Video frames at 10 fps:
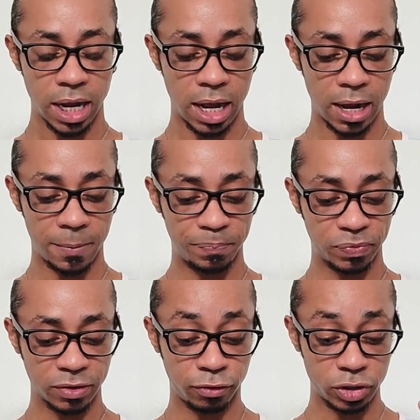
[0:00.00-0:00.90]
um,
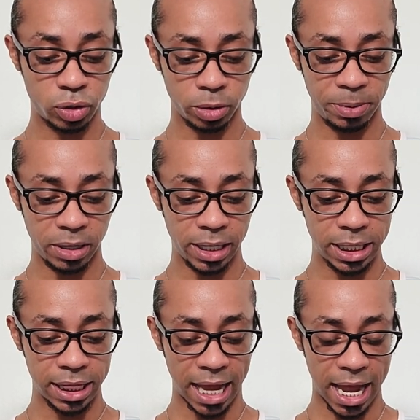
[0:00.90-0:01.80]
for a short
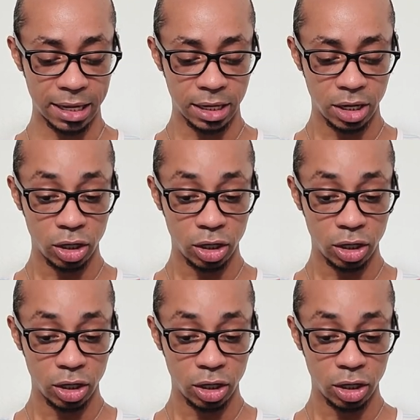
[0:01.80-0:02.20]
period that